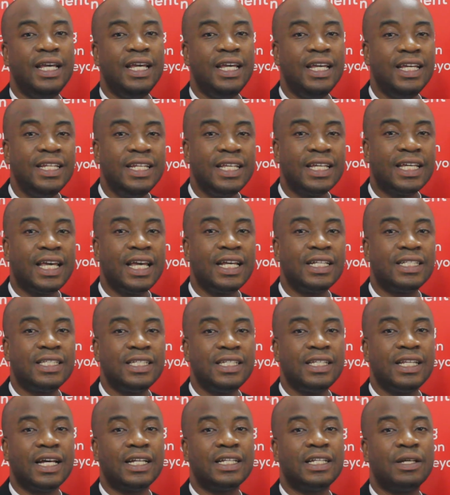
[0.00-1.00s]

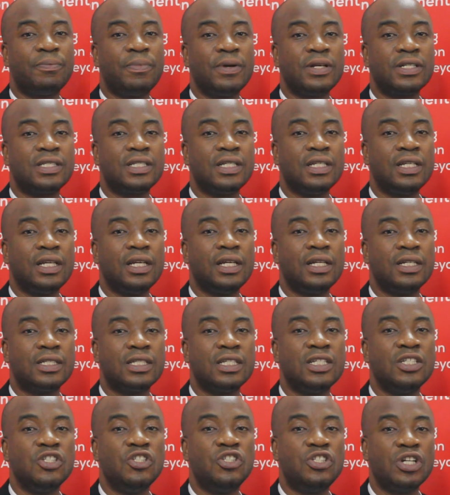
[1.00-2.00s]
indicating that the person is
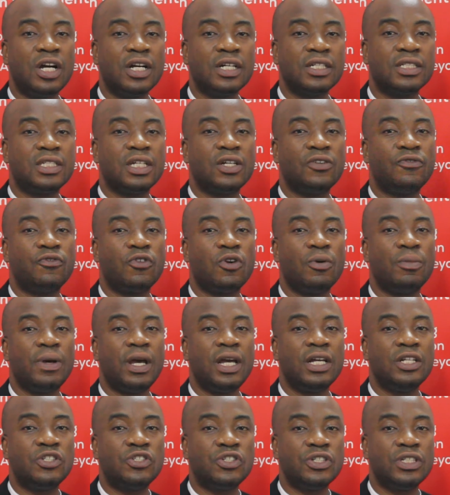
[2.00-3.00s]
injuncted from
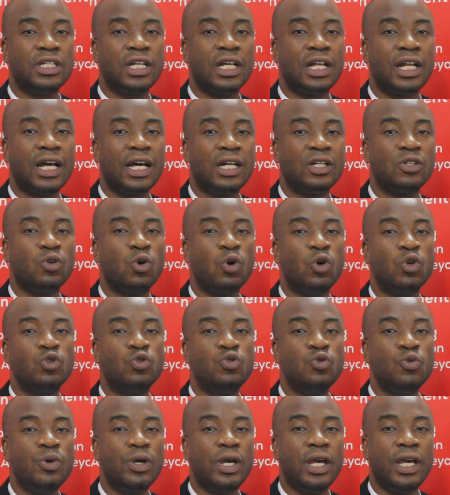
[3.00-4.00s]
entering the land or
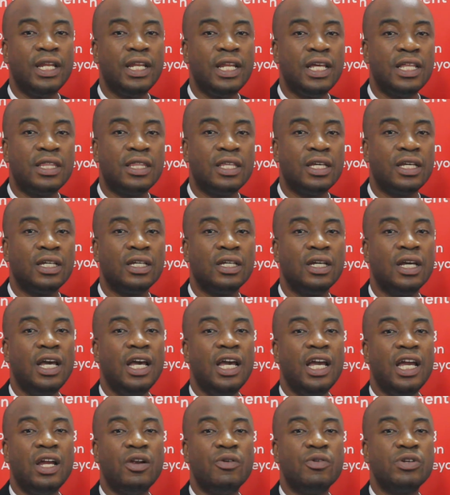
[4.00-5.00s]
doing anything
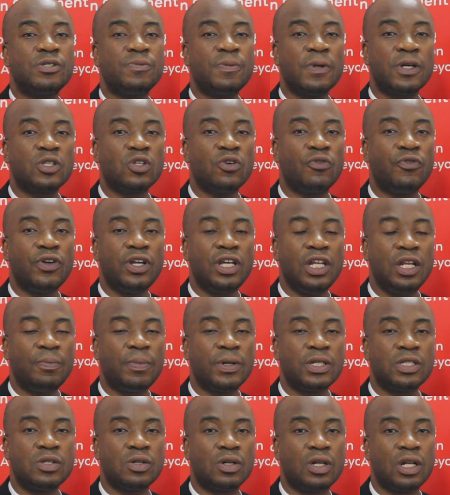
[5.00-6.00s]
in respect of any
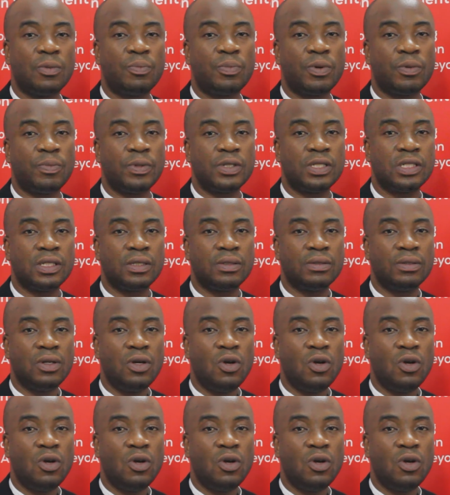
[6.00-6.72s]
particular property.